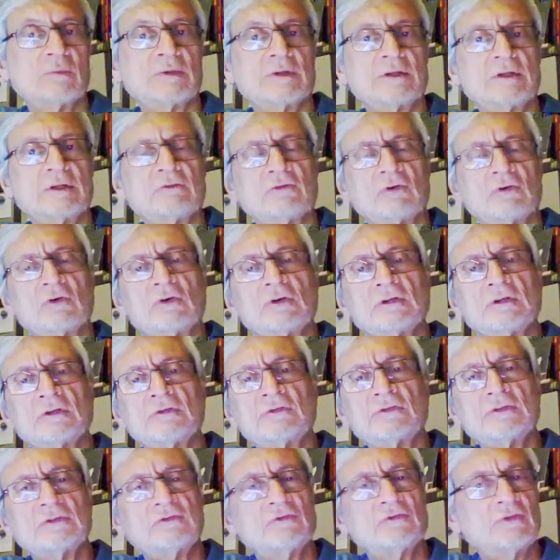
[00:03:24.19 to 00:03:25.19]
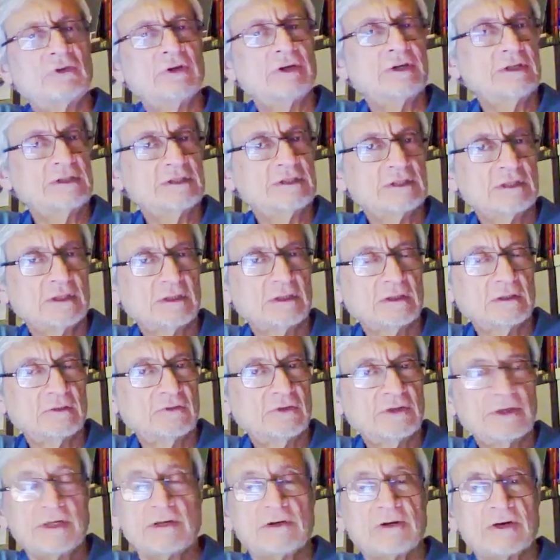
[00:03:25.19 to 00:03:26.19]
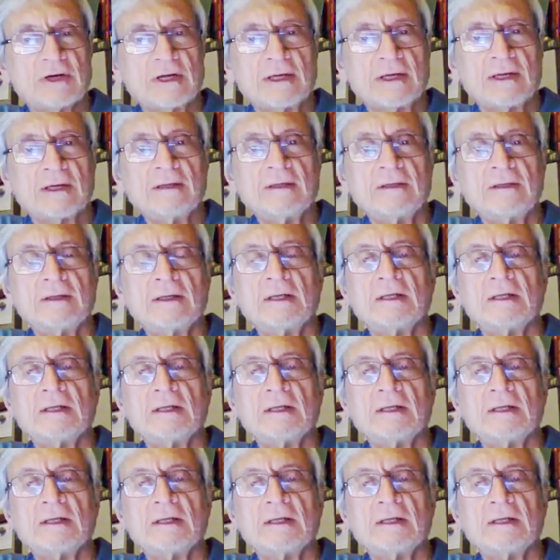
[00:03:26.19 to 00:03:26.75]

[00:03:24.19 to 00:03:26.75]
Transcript: but the vocative is very rare.